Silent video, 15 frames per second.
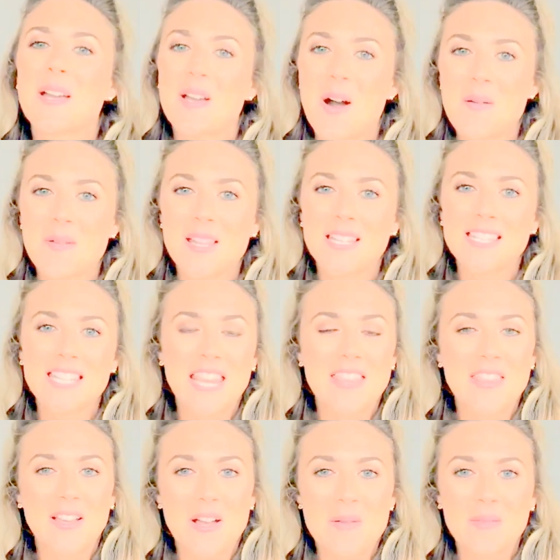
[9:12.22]
comment
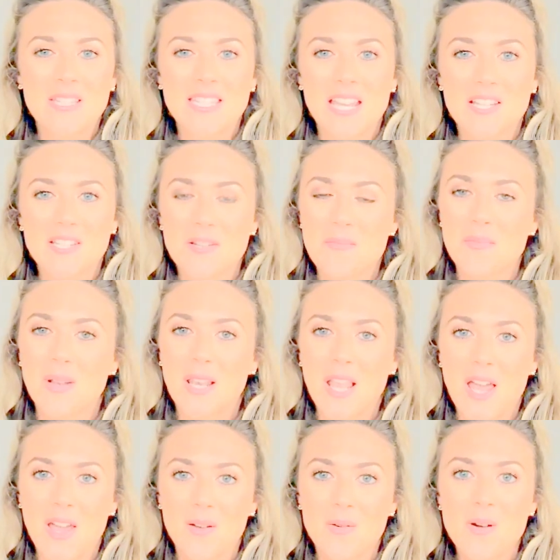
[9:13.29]
in the comment section
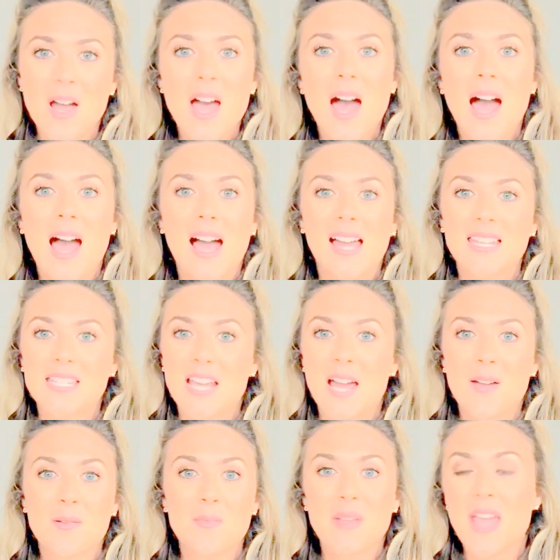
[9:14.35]
below, and
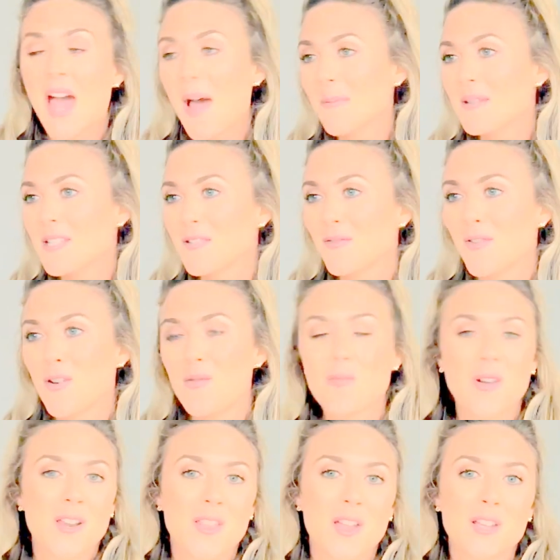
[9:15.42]
I would be happy to film
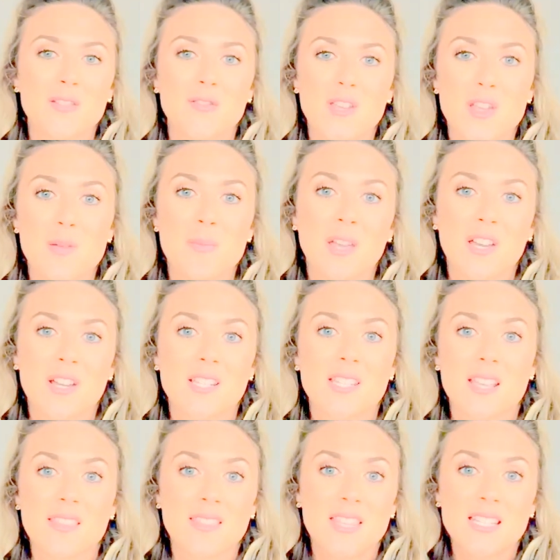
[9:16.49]
one of those for you,
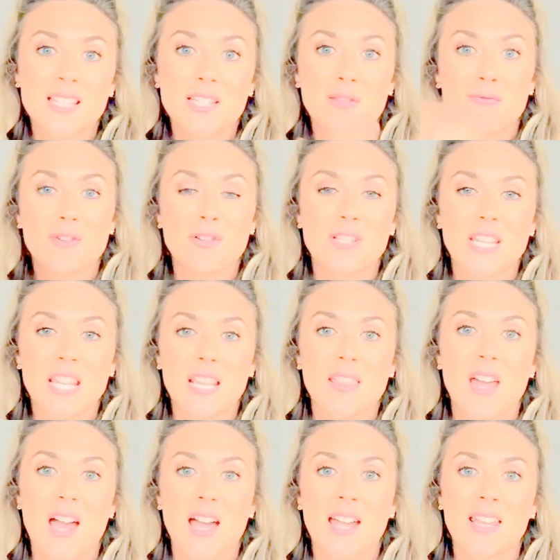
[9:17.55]
because this is a routine
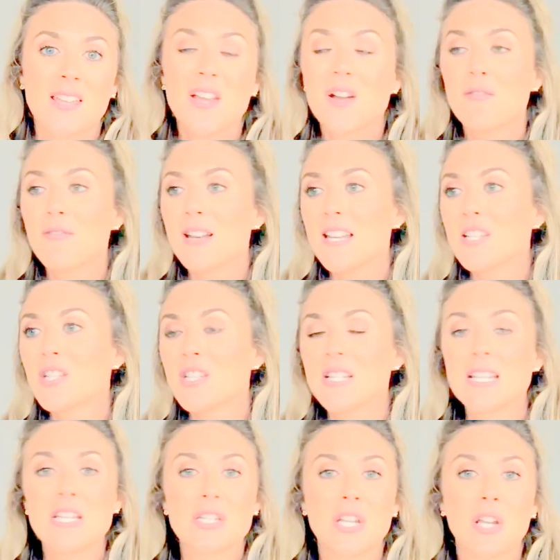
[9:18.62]
that I
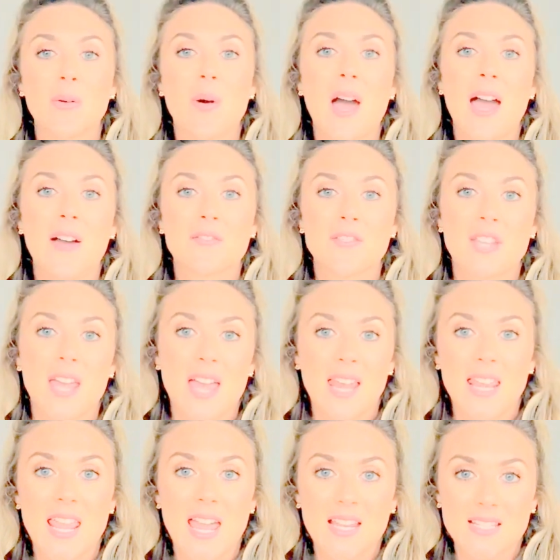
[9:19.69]
religiously do after
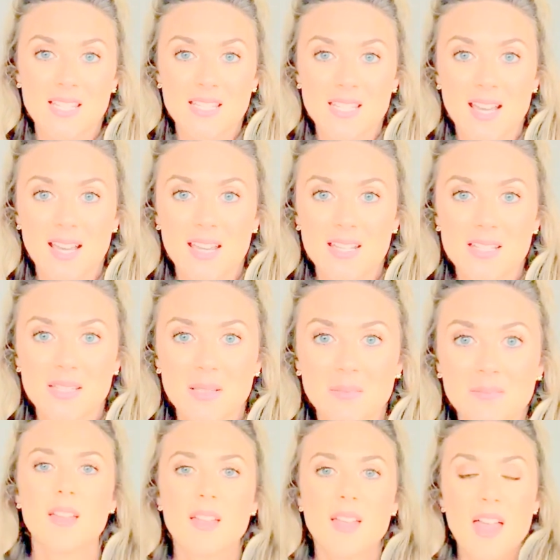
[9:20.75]
any exercise.
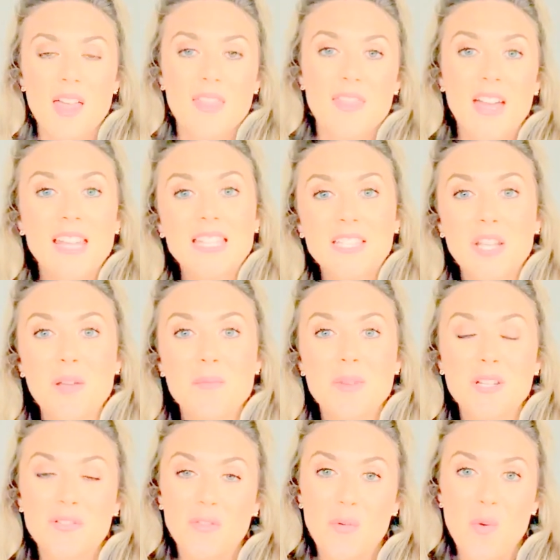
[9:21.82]
Thanks so
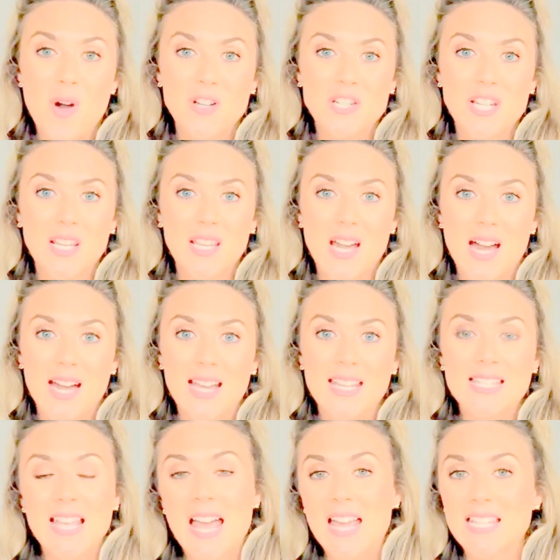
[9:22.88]
much for watching,
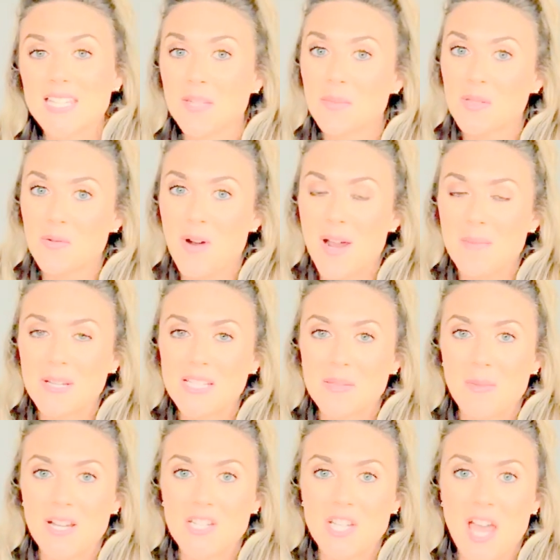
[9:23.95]
guys, and subscribing
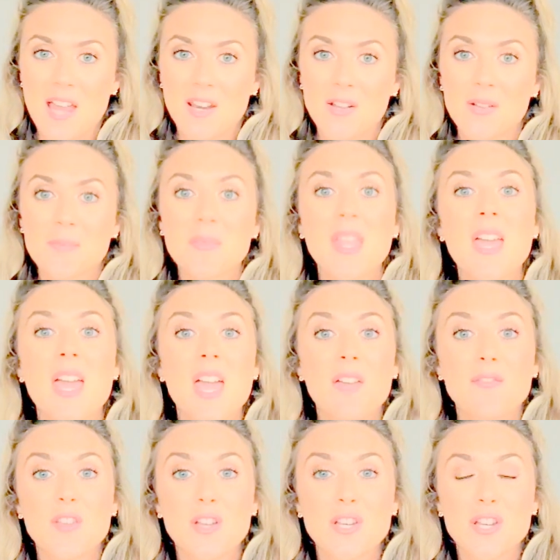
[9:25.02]
to my channel.
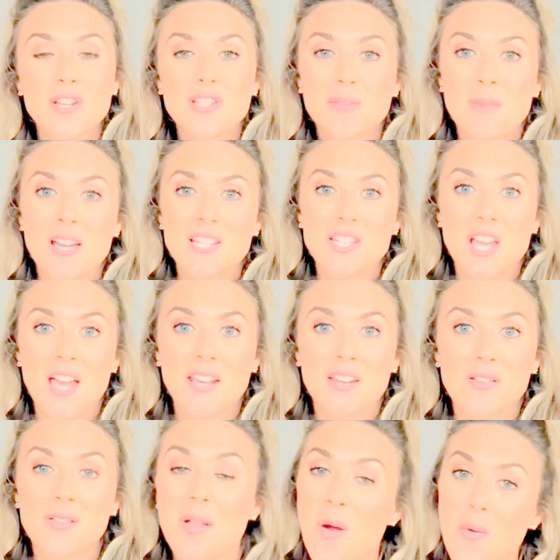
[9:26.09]
If you're new to my
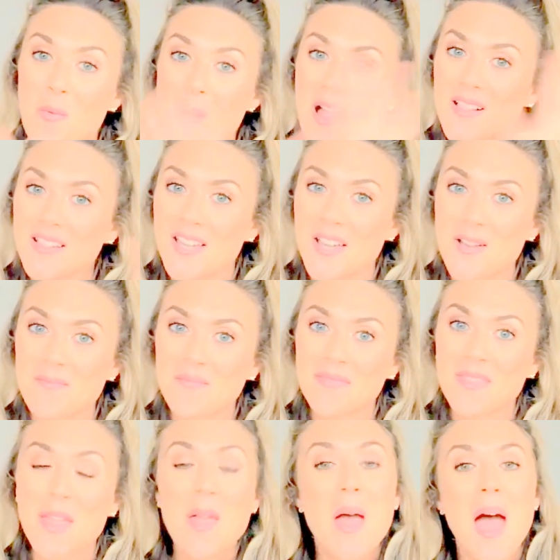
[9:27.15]
channel, welcome,
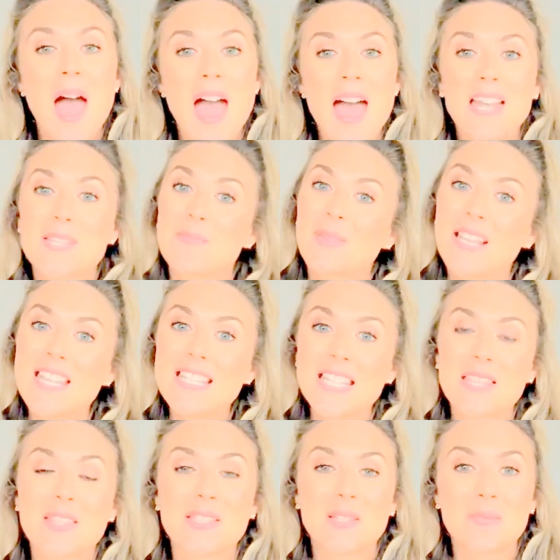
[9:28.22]
and please
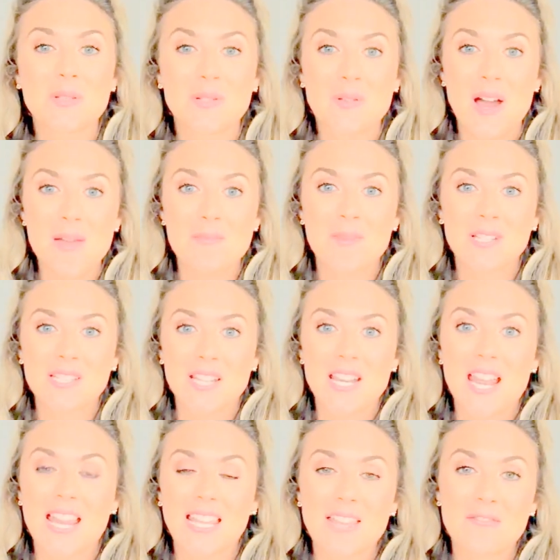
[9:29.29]
hit the subscribe
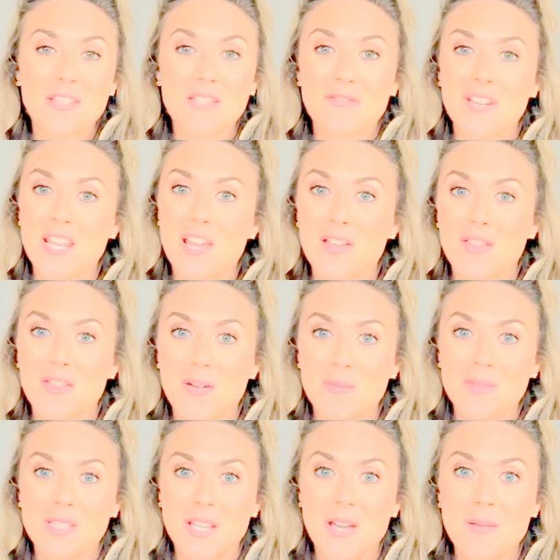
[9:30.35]
button and give this video a
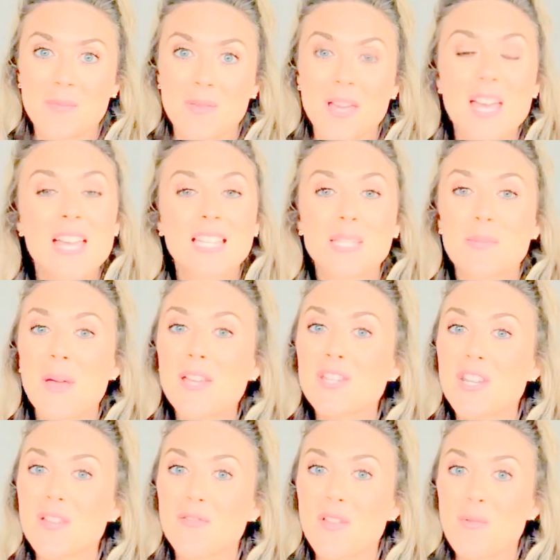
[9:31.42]
thumbs up,
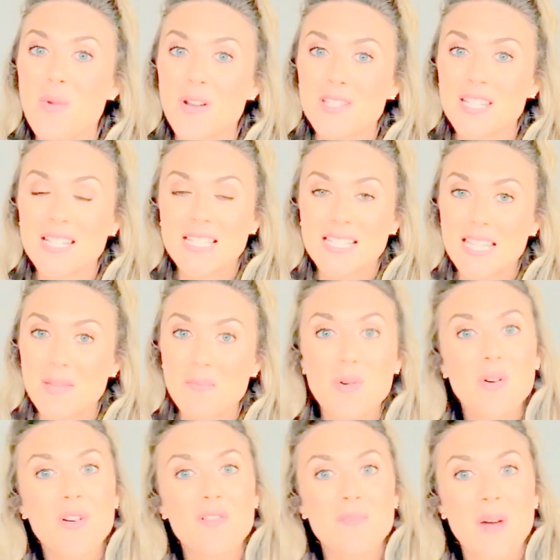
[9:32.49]
especially if you're wanting to see
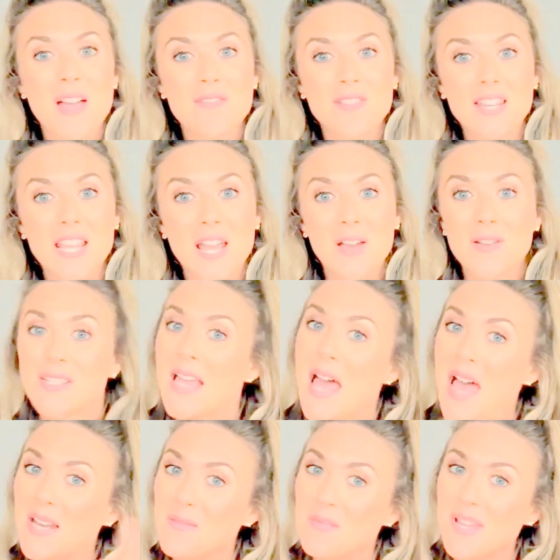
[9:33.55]
more of my videos
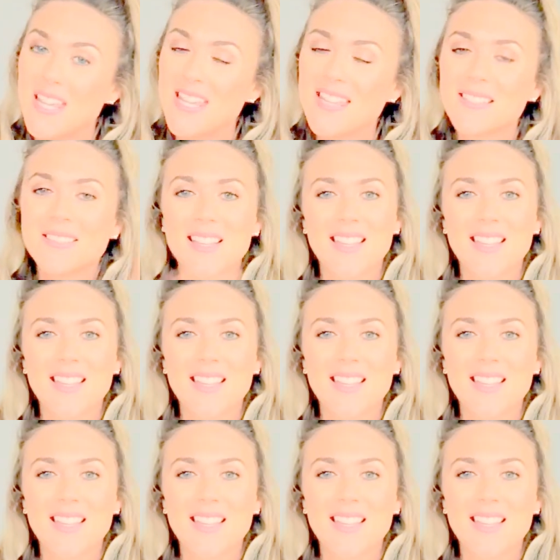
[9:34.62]
and me.